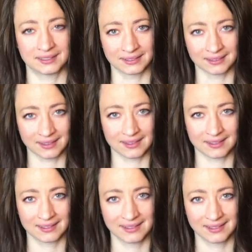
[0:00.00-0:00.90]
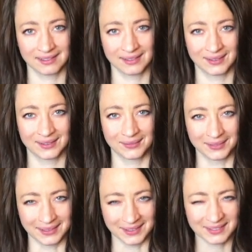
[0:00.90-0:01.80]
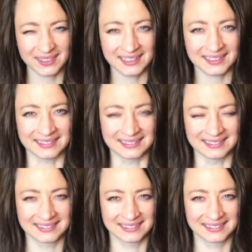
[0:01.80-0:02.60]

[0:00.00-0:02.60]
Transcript: Earth. When you heal,